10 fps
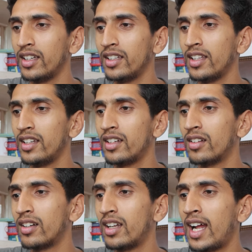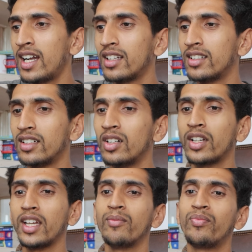inherit dot that.
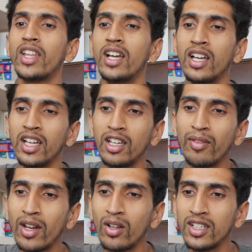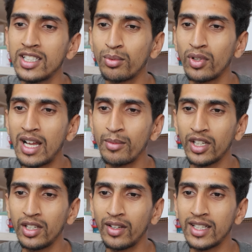Okay, if I run this program,
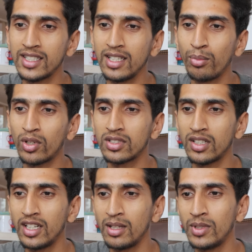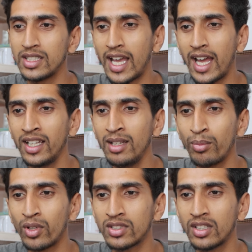here you can see person name is Harry,
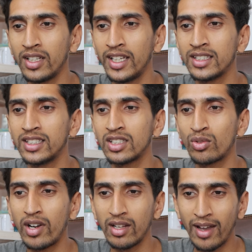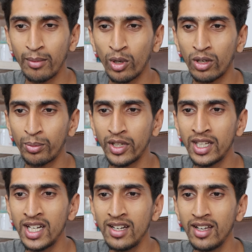person age is 25 got
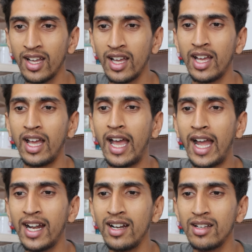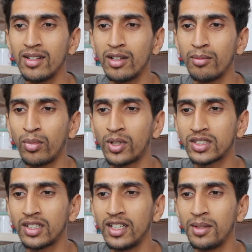printed, and
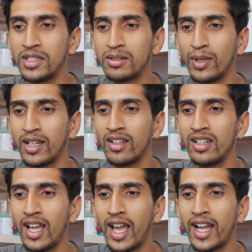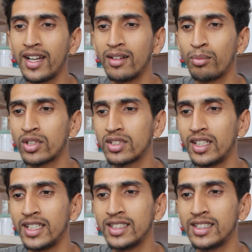person name is Milan, and
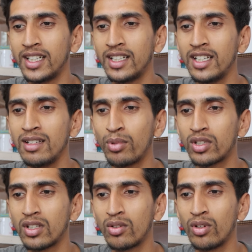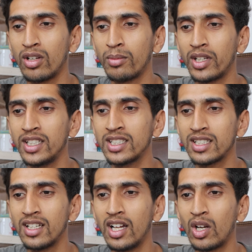person age is 18, person roll number
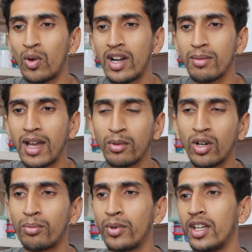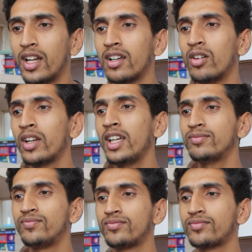is 25 got printed.
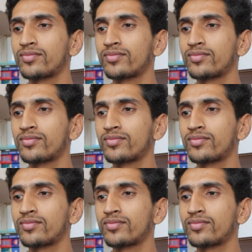Okay,